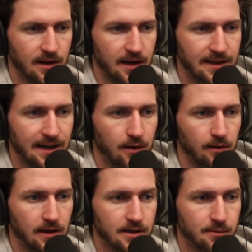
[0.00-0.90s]
And now
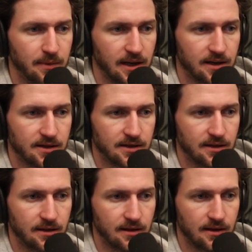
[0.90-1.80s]
let's mix
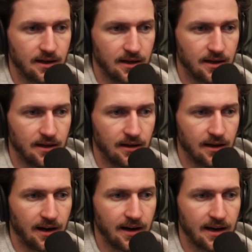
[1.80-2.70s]
the
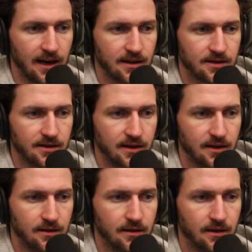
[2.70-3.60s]
hi-hats
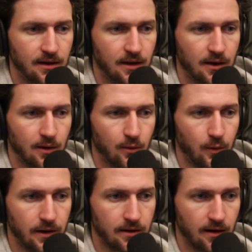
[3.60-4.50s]
in
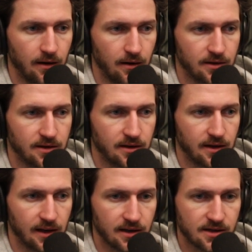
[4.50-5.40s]
with our
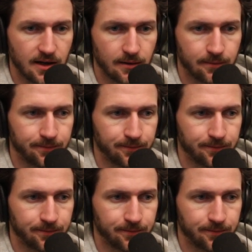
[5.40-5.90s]
kick and snare.